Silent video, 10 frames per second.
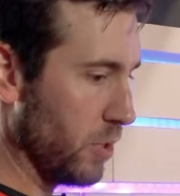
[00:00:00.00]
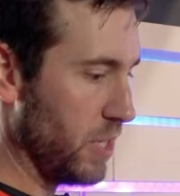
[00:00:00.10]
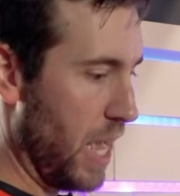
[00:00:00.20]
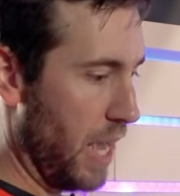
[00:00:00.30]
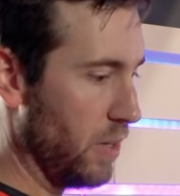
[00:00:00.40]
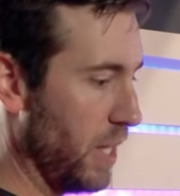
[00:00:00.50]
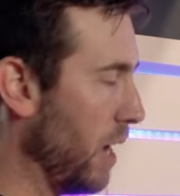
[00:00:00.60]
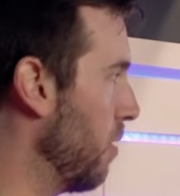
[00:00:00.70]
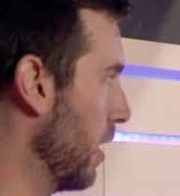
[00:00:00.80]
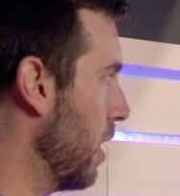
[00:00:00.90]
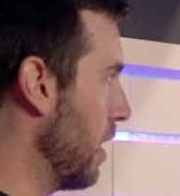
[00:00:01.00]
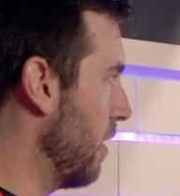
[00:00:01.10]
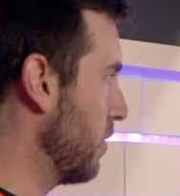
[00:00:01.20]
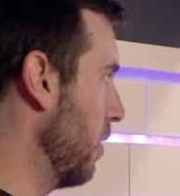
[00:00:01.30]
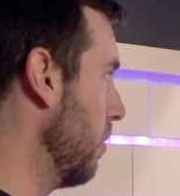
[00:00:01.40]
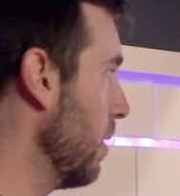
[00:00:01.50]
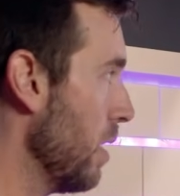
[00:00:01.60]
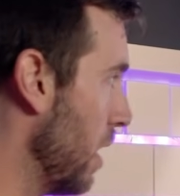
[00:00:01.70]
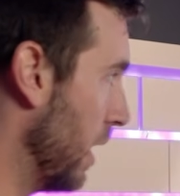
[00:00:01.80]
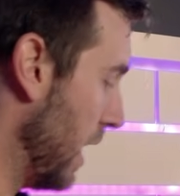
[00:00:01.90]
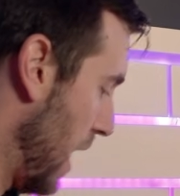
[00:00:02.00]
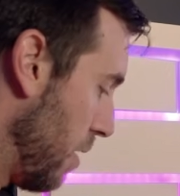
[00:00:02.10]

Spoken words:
the angle that I want to cut off. So again,